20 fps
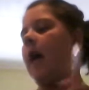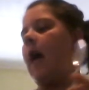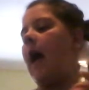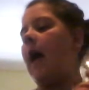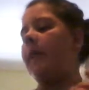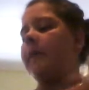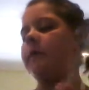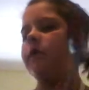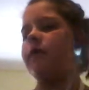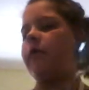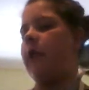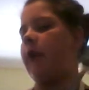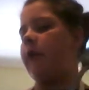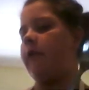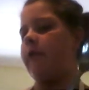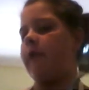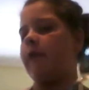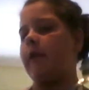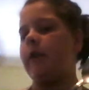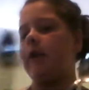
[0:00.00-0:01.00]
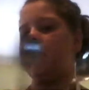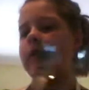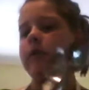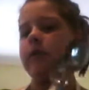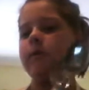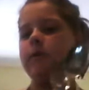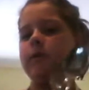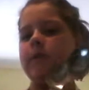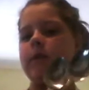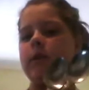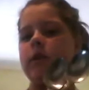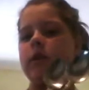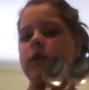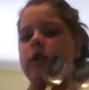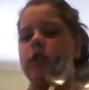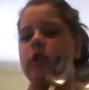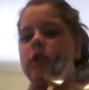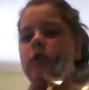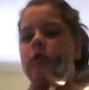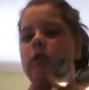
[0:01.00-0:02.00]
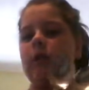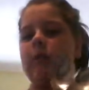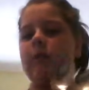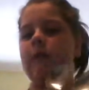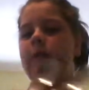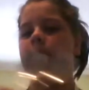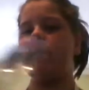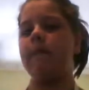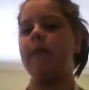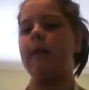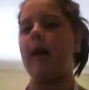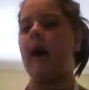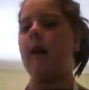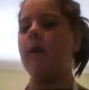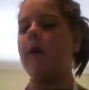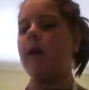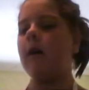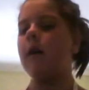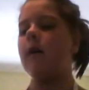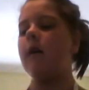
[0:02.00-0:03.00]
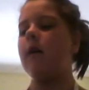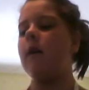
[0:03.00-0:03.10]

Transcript: and the dry ingredients would be the sugar and the flour.